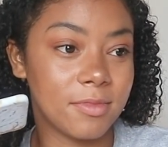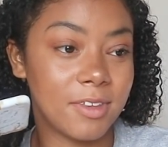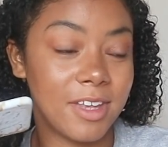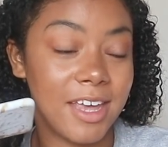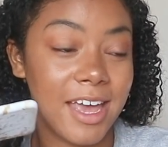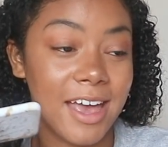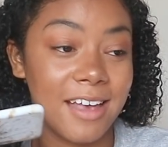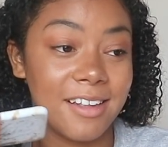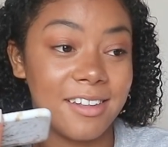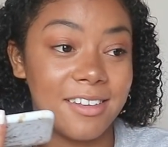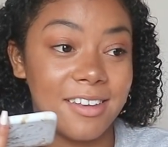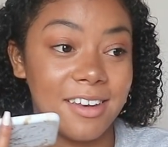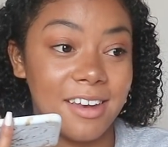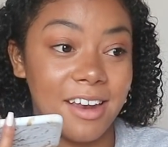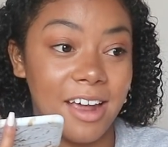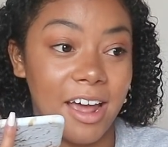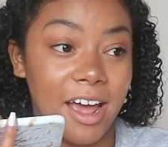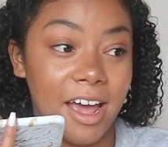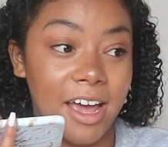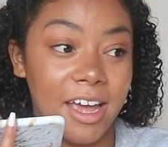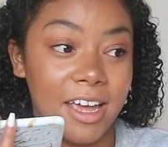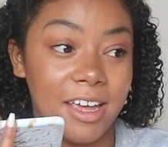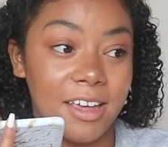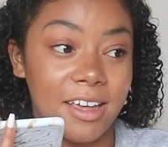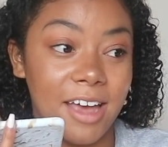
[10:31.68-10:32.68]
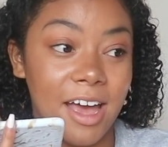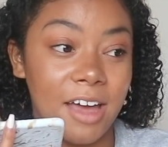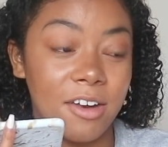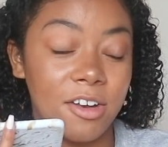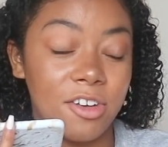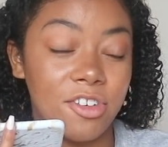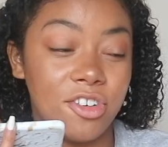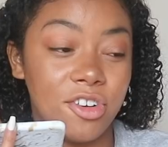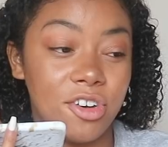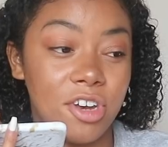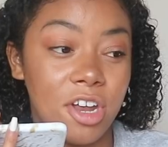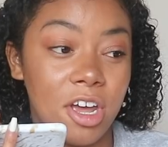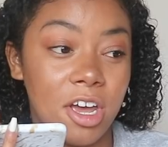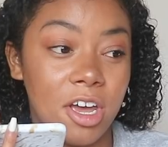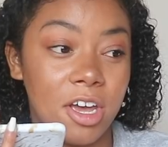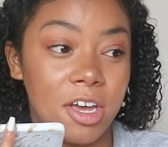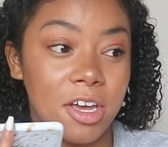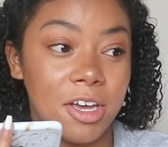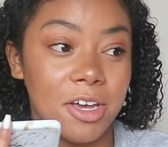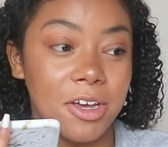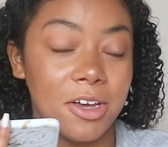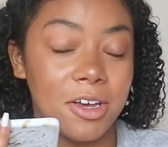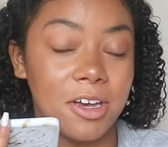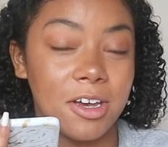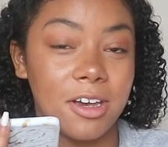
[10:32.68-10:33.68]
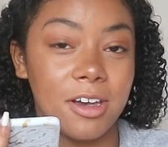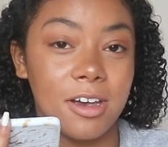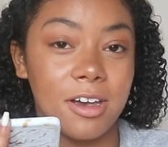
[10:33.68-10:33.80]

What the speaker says: Yesterday. How did you know?